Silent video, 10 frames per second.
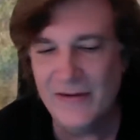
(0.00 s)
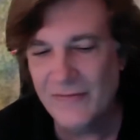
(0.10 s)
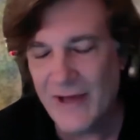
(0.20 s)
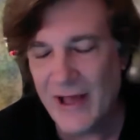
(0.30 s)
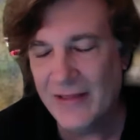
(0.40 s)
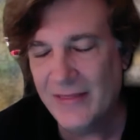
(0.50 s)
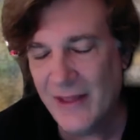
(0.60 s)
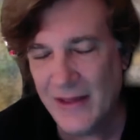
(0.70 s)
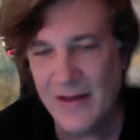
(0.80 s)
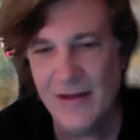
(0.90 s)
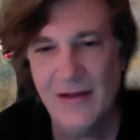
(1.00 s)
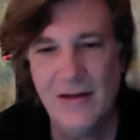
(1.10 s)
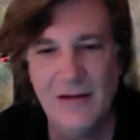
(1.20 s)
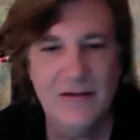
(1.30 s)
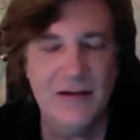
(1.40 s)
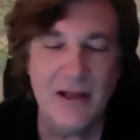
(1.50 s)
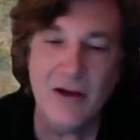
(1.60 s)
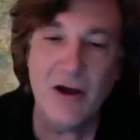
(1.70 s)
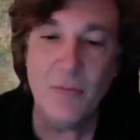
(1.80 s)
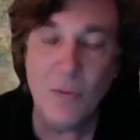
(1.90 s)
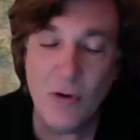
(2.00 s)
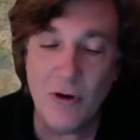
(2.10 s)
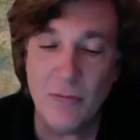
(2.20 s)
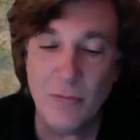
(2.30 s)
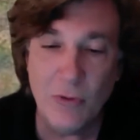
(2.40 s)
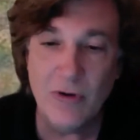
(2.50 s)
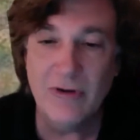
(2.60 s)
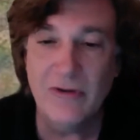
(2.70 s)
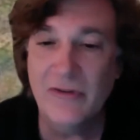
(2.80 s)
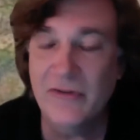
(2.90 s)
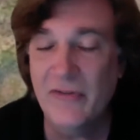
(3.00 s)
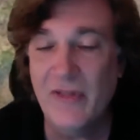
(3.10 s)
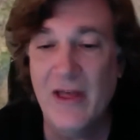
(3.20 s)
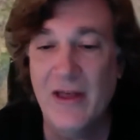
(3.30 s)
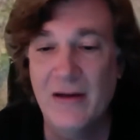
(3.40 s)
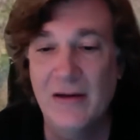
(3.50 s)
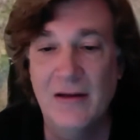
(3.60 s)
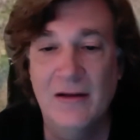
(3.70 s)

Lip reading: In fact, they take on more importance than